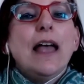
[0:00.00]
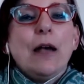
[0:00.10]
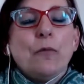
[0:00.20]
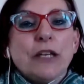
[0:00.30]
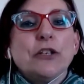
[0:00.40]

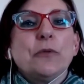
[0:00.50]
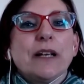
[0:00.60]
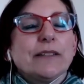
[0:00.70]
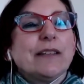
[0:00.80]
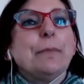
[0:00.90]
And when you
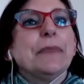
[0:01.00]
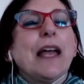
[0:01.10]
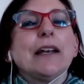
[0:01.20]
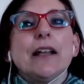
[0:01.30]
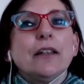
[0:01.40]
accept
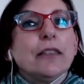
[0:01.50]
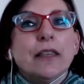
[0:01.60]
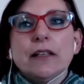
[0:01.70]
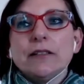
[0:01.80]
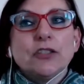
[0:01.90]
that,
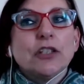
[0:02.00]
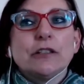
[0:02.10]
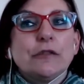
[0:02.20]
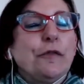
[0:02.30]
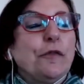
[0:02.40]
things
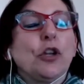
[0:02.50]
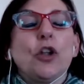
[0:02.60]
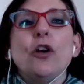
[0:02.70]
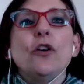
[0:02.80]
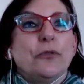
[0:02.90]
just
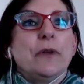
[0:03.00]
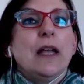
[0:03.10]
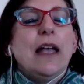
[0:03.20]
flow.